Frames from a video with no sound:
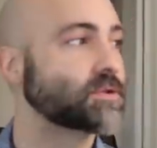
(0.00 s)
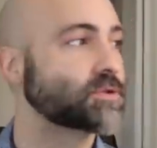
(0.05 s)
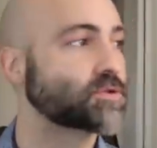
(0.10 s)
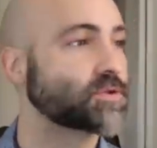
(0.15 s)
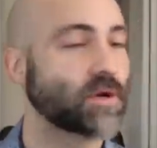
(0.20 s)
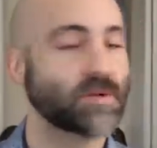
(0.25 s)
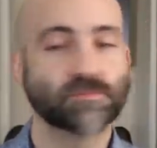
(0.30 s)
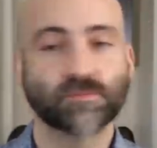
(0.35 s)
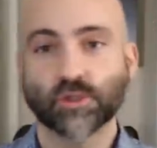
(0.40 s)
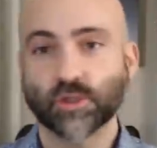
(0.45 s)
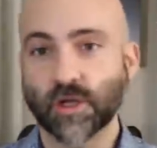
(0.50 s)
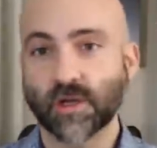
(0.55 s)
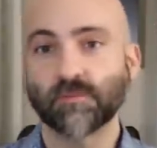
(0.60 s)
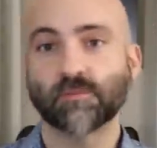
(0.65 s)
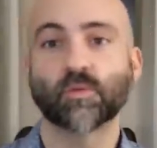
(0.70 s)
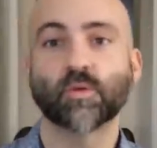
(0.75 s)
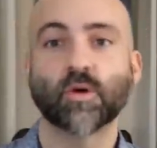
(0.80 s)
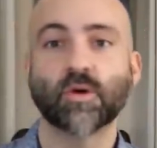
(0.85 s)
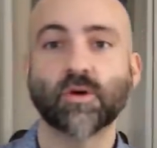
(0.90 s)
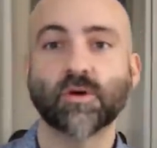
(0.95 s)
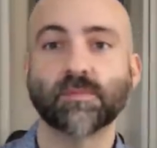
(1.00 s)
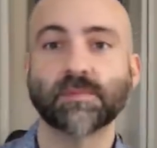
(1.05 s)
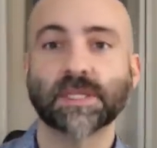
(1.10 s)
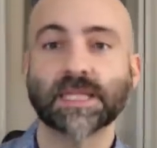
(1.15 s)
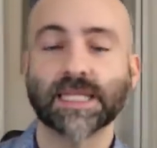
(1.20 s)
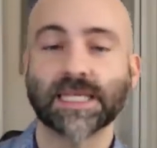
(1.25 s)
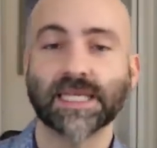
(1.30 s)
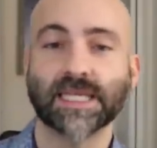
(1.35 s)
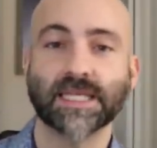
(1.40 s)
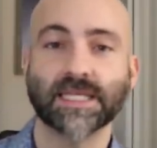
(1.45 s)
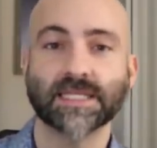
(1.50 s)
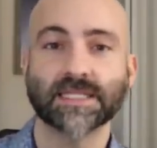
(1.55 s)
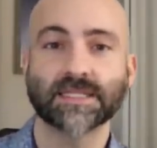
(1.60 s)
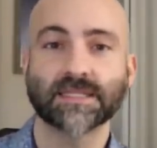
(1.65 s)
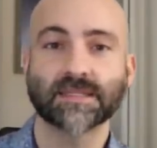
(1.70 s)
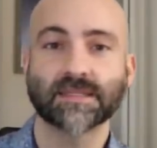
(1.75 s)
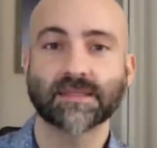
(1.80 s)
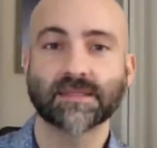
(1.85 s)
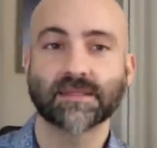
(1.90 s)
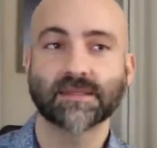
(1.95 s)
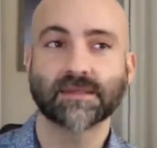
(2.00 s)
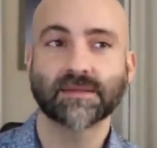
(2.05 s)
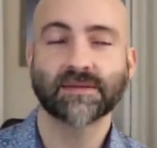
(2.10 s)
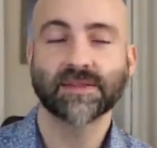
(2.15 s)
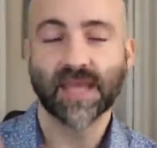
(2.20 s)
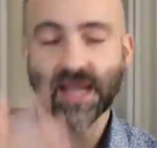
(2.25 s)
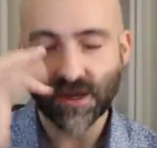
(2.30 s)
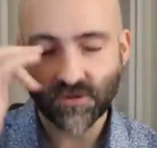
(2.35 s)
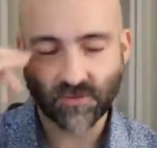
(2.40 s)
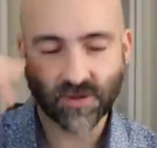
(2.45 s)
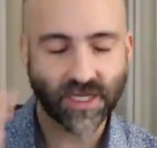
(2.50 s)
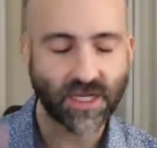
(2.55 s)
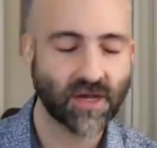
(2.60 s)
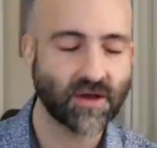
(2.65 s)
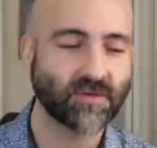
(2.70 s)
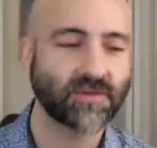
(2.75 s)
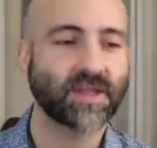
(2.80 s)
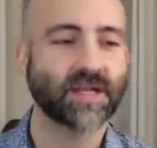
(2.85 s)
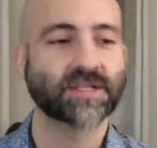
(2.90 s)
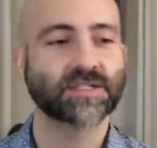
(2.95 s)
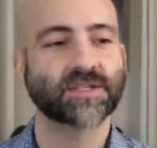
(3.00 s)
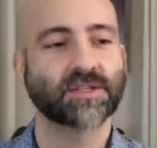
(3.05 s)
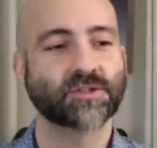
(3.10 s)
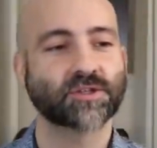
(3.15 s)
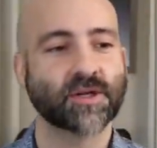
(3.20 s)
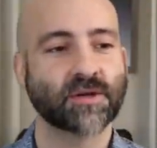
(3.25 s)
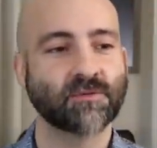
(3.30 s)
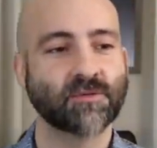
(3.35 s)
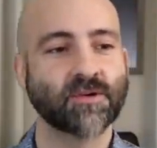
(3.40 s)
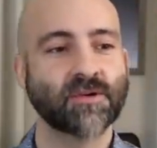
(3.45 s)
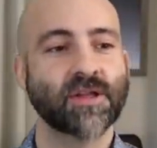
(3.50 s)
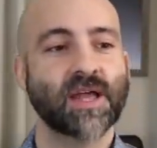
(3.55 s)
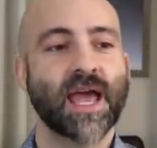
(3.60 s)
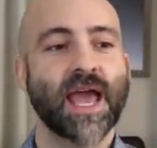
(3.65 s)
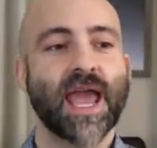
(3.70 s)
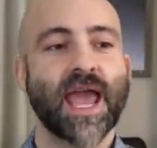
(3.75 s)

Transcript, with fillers: drumroll please. There we go, there's the drumroll.